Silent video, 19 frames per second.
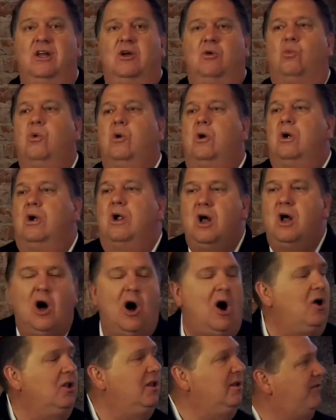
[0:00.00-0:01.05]
where
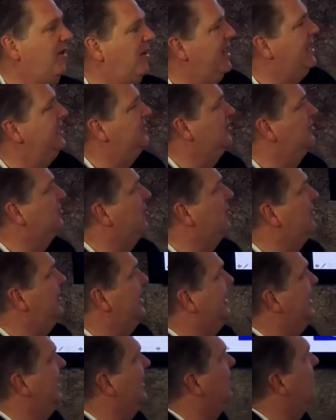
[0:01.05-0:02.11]
all of our agents are
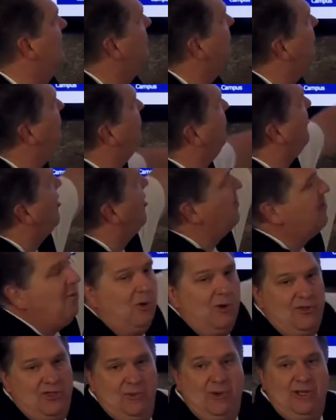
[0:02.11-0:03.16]
making far more
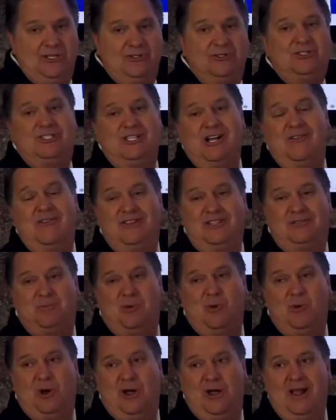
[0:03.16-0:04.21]
than what you see on this
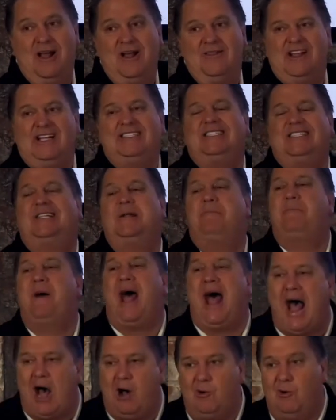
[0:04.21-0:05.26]
board. That's the
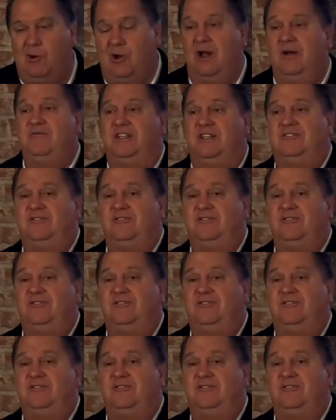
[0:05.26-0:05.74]
power of this